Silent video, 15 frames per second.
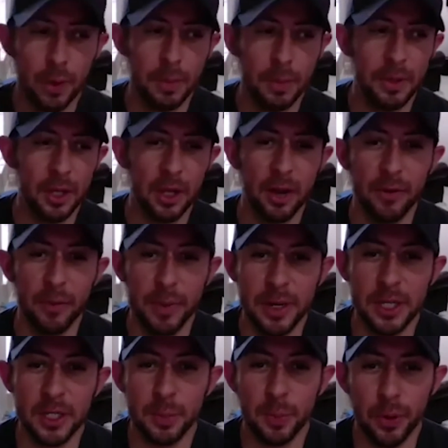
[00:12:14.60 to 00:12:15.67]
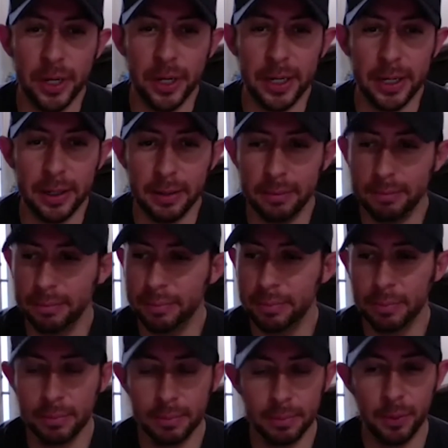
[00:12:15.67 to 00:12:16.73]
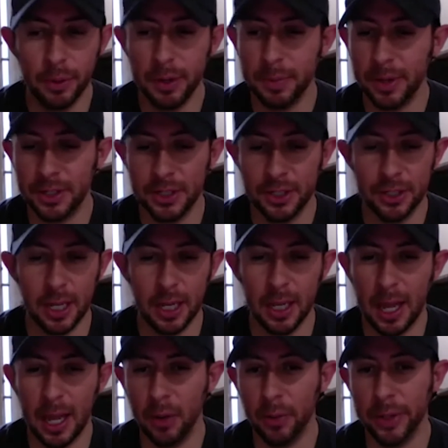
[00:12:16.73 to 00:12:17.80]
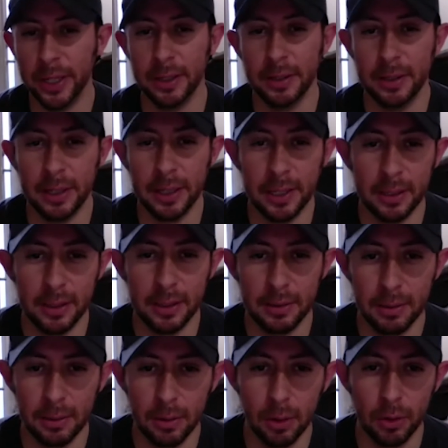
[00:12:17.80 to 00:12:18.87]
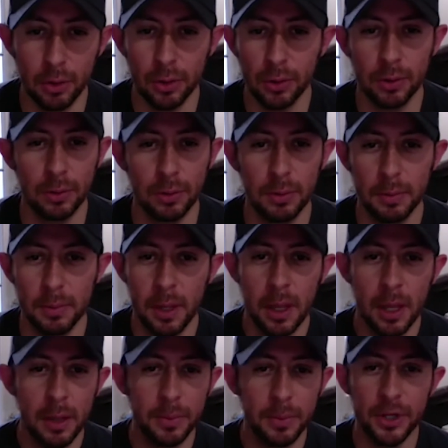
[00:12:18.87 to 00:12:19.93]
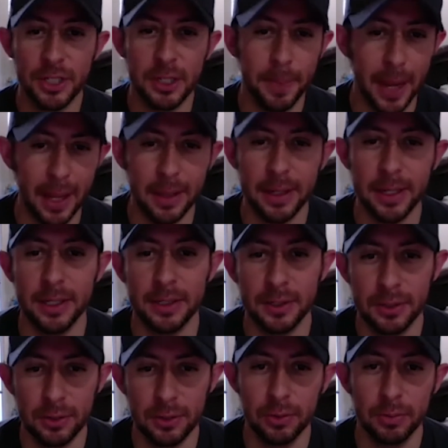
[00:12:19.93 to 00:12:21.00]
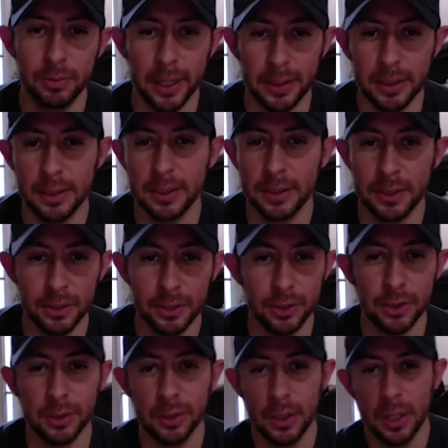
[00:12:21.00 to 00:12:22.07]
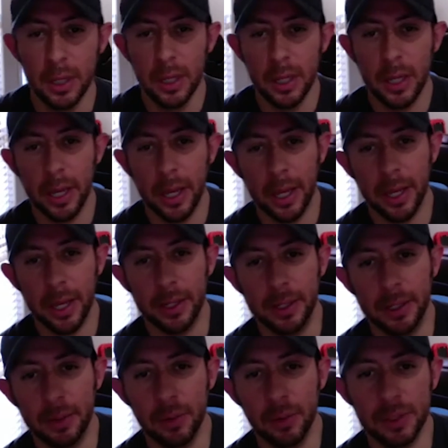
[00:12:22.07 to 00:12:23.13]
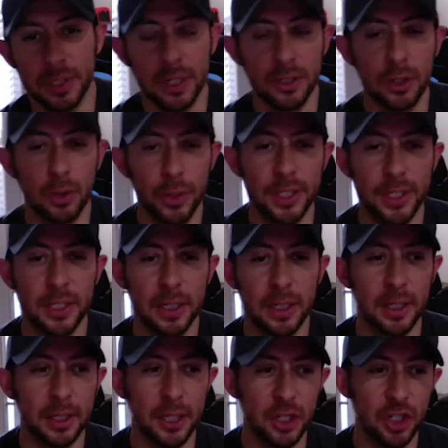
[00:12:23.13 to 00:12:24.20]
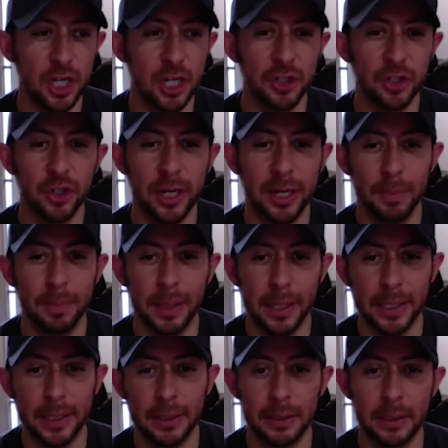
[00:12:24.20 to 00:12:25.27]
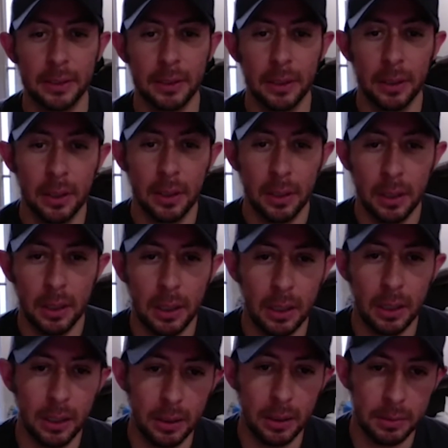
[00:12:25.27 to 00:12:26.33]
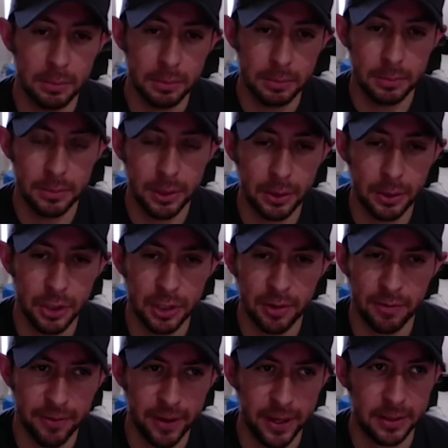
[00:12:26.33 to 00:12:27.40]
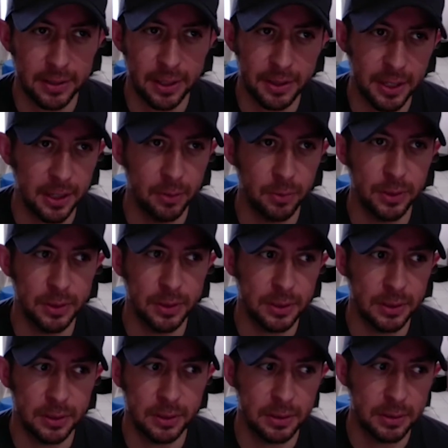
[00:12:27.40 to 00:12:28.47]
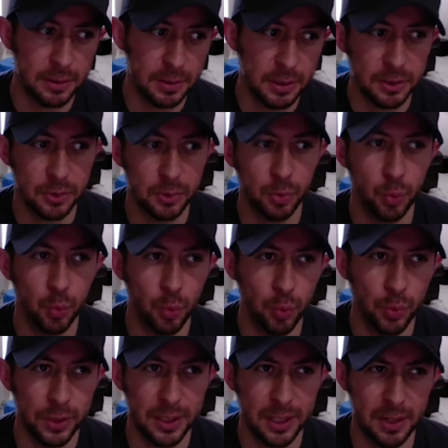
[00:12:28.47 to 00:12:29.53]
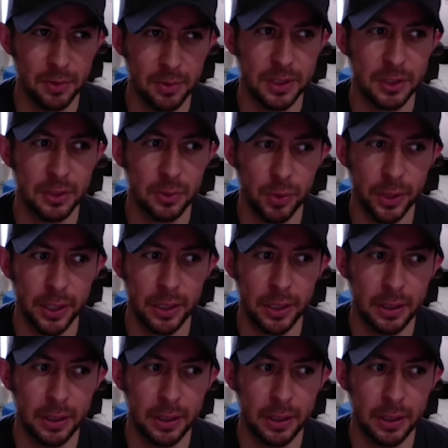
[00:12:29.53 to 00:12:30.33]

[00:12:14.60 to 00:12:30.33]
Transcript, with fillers: I mean, the government is pretty pretty much allowing the local municipalities to make the decision. Uh, it wasn't until recently that the shelter in place, um, you know, took effect. I think it was this. I think it was this week.